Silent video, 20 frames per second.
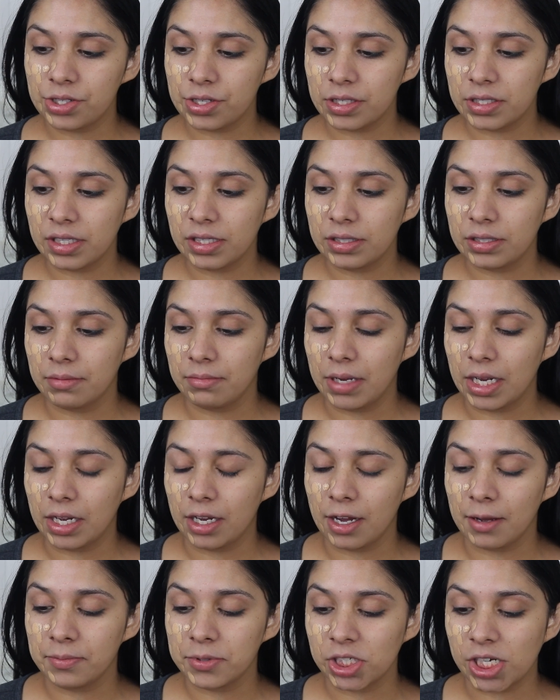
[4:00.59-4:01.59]
This is the
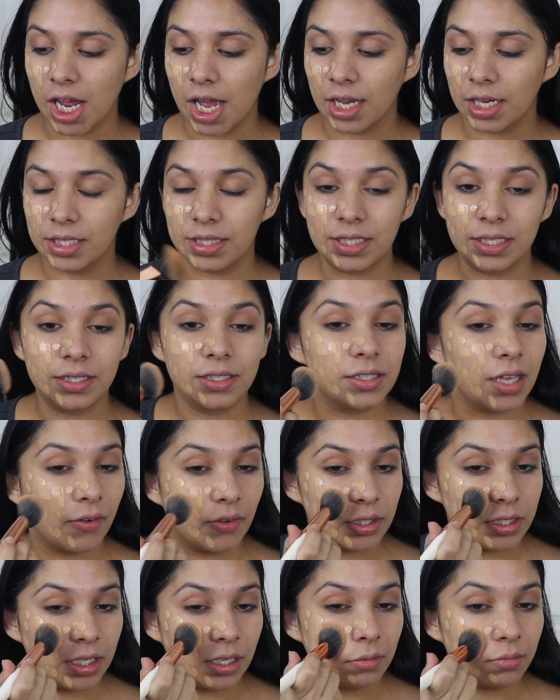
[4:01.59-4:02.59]
Makeup Shack
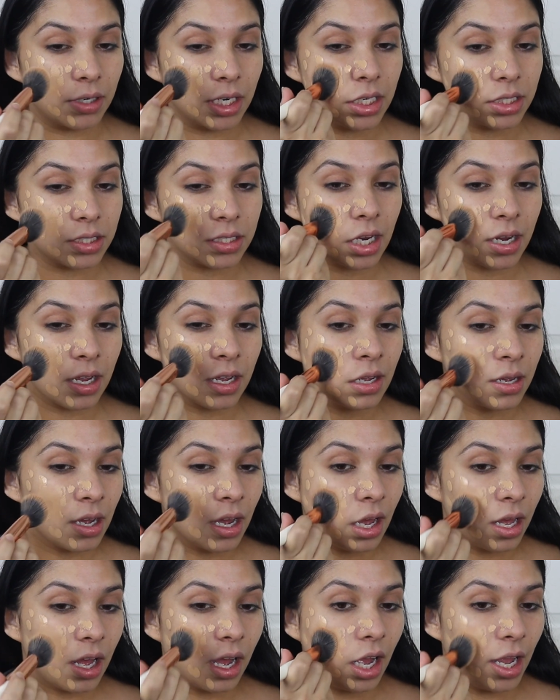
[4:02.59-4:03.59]
T17 brush.
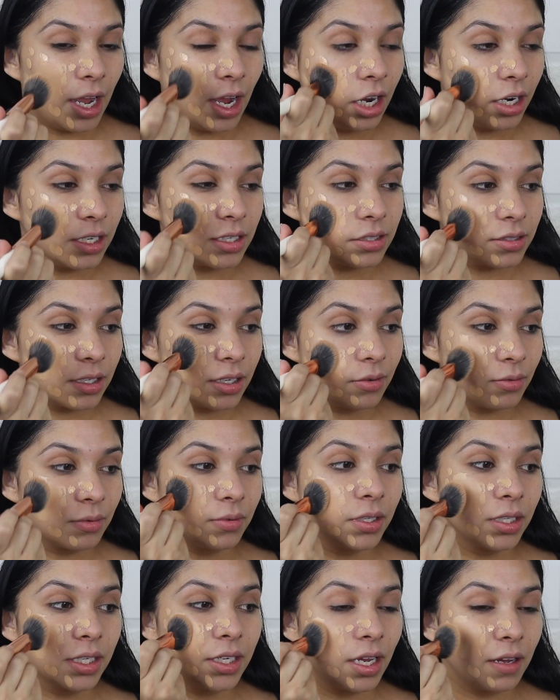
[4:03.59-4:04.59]
I honestly
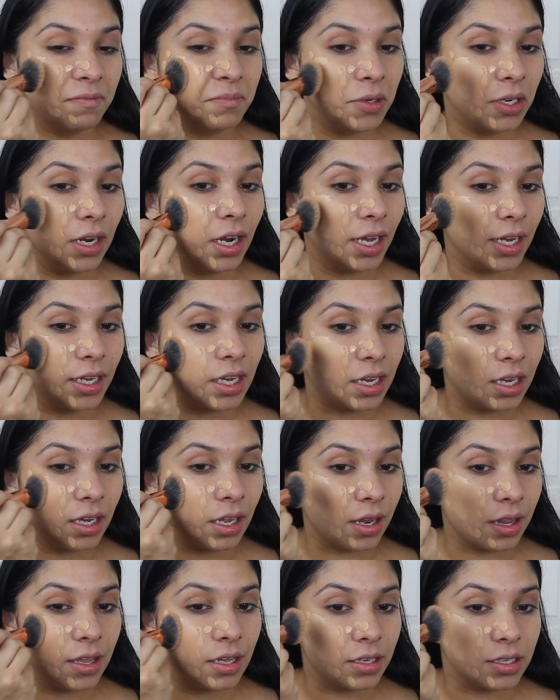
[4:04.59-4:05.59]
really have been
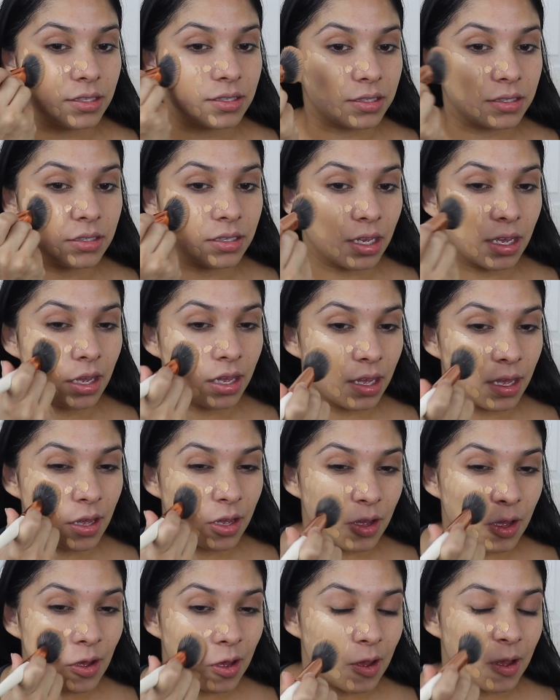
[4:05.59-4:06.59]
liking this
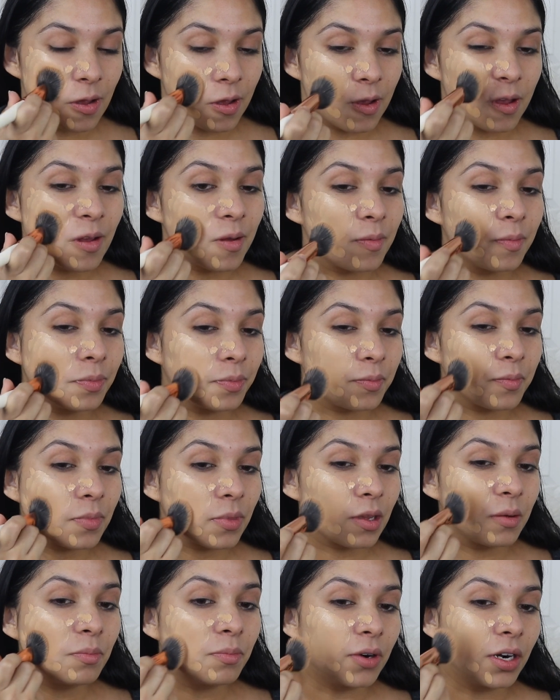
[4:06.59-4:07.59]

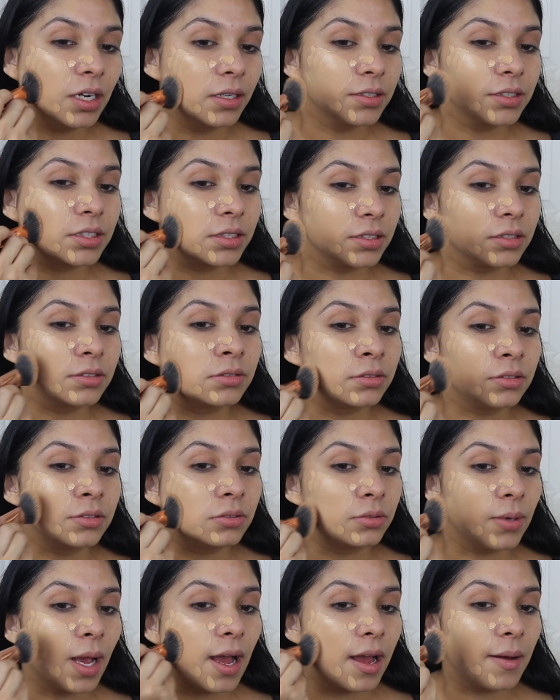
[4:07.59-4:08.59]
brush
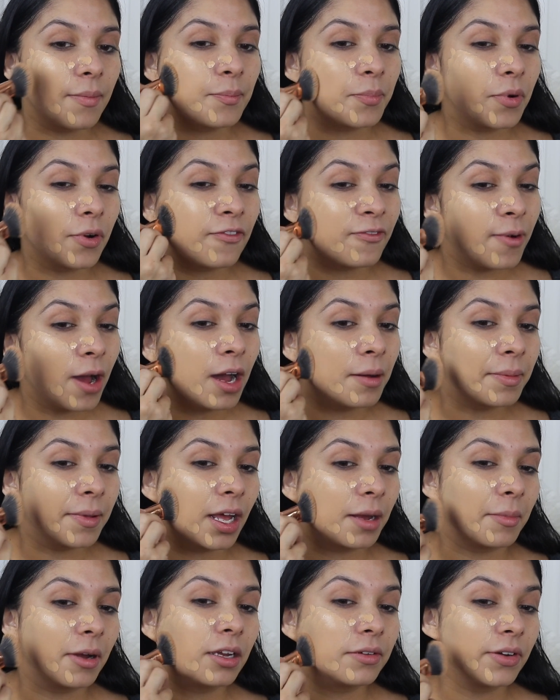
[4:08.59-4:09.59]
to
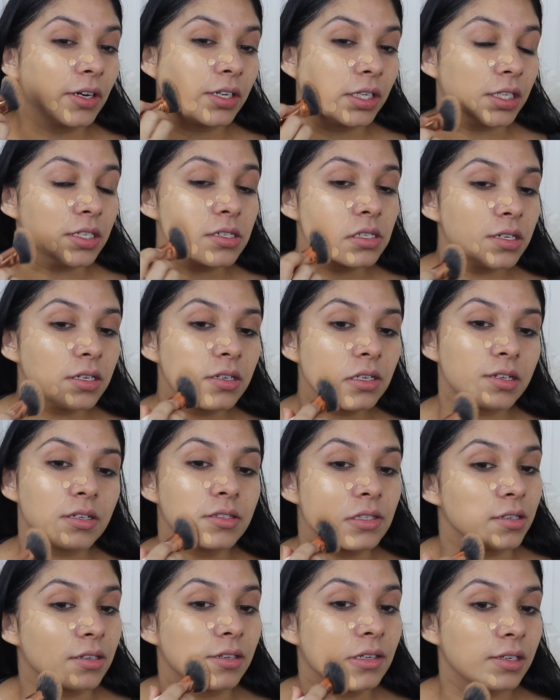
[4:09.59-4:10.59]
apply my foundation
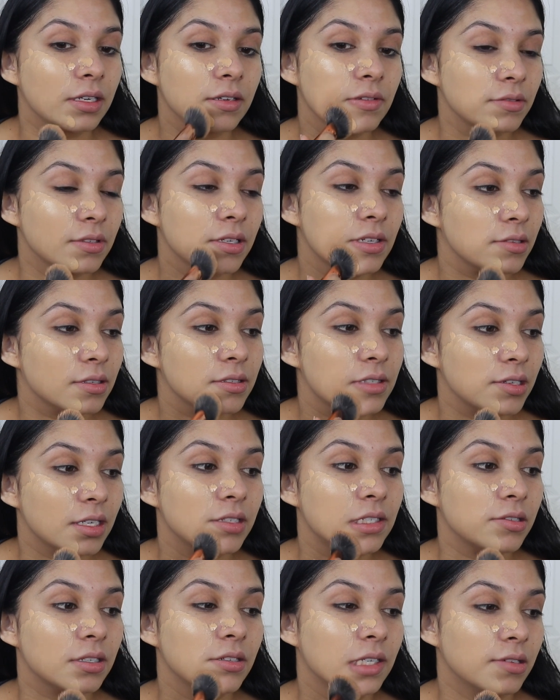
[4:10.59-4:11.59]
because it gives it
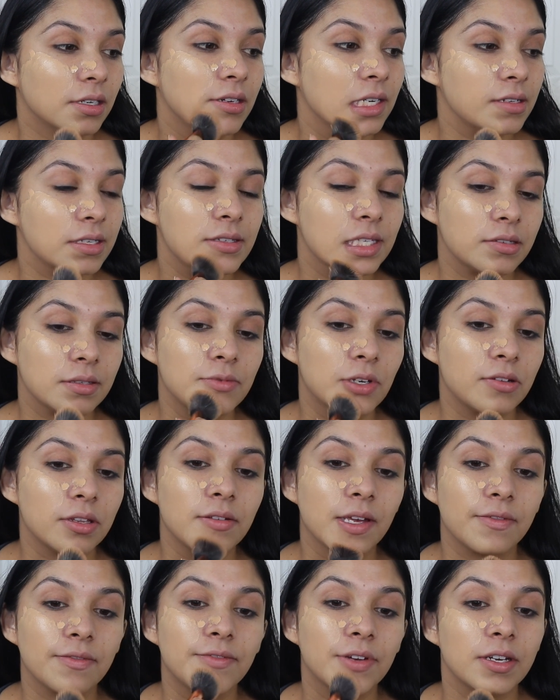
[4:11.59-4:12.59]
such a nice
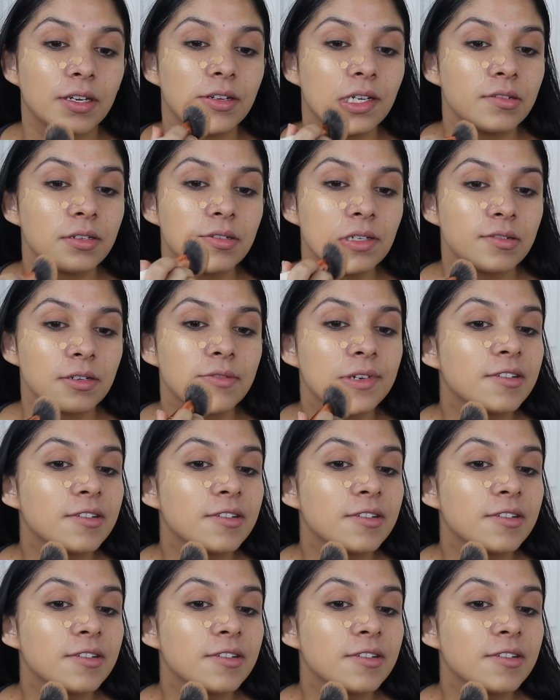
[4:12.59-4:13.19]
smooth finish.